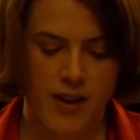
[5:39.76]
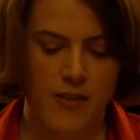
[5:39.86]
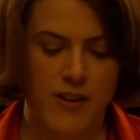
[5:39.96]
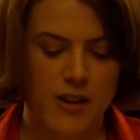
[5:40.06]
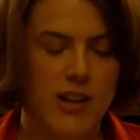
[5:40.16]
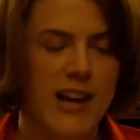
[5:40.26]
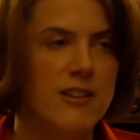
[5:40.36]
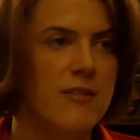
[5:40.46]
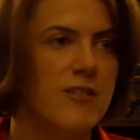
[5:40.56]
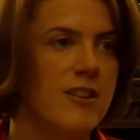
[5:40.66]
The
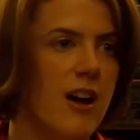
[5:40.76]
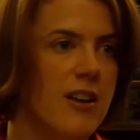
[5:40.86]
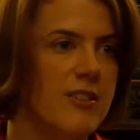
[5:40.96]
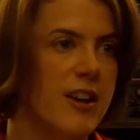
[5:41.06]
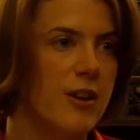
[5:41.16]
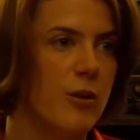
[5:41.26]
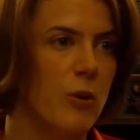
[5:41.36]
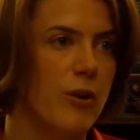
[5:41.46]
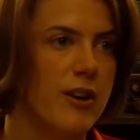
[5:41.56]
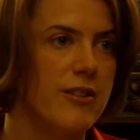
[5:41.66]
collective did not take her
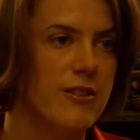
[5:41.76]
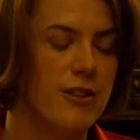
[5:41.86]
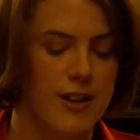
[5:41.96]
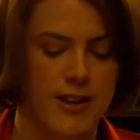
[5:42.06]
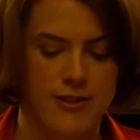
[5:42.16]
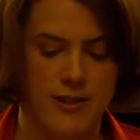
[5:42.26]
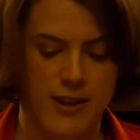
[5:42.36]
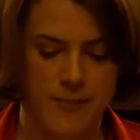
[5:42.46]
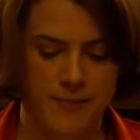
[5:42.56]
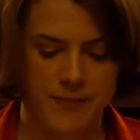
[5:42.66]
warning
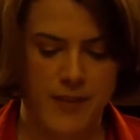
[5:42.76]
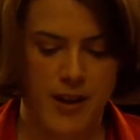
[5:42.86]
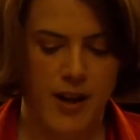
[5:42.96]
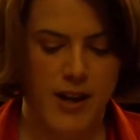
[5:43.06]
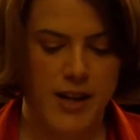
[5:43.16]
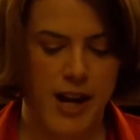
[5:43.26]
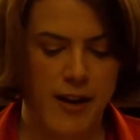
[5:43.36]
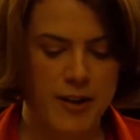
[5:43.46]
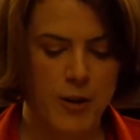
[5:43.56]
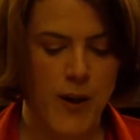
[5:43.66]
seriously.
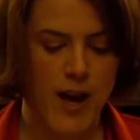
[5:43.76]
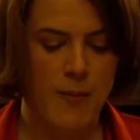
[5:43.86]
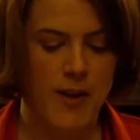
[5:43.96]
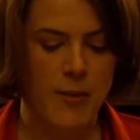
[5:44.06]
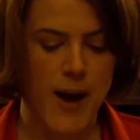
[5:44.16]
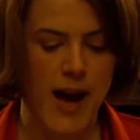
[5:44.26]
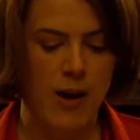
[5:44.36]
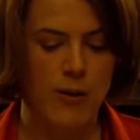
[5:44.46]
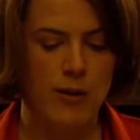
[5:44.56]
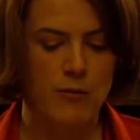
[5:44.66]
Carried away by the
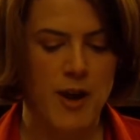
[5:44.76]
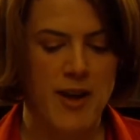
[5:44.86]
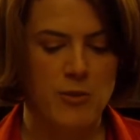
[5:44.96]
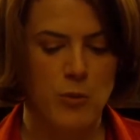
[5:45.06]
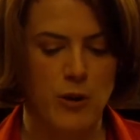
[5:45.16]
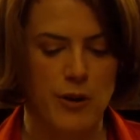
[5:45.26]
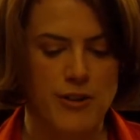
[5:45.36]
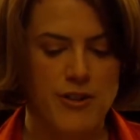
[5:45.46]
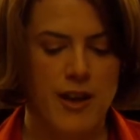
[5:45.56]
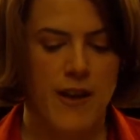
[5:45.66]
power of Rand's
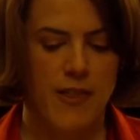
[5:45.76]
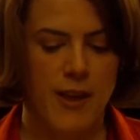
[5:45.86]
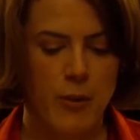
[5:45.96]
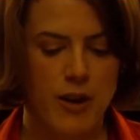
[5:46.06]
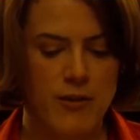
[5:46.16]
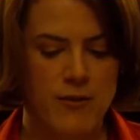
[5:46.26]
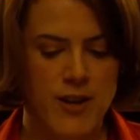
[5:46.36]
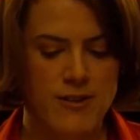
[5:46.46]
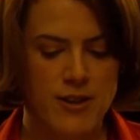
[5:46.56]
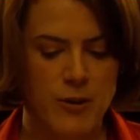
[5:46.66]
words, they were
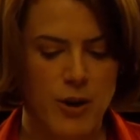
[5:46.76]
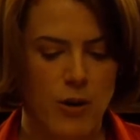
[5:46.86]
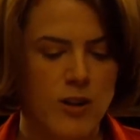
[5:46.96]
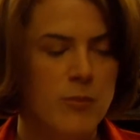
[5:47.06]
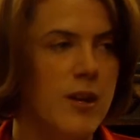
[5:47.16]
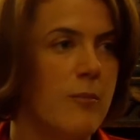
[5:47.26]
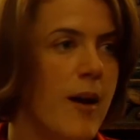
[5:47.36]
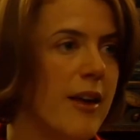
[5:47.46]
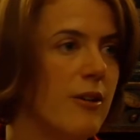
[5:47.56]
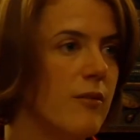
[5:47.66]
convinced it would only be a
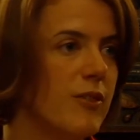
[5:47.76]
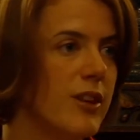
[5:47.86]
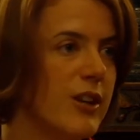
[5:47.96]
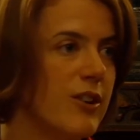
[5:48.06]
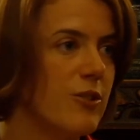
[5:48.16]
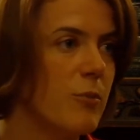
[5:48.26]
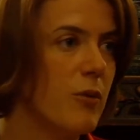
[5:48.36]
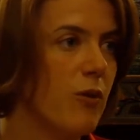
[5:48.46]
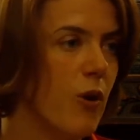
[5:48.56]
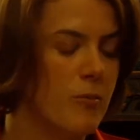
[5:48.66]
matter of years
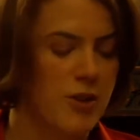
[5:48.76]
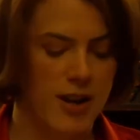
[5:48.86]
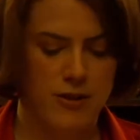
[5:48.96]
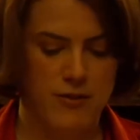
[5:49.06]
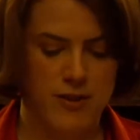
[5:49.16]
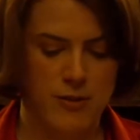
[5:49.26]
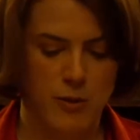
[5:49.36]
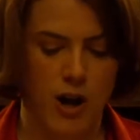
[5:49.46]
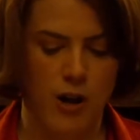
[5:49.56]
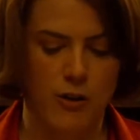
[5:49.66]
before objectivism
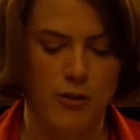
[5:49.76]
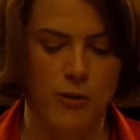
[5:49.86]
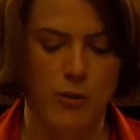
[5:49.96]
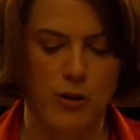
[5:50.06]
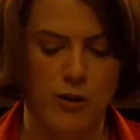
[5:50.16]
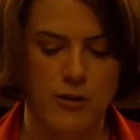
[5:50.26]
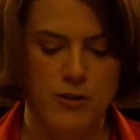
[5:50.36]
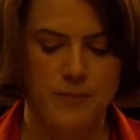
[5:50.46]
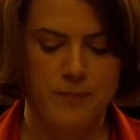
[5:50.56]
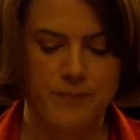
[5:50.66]
conquered the world.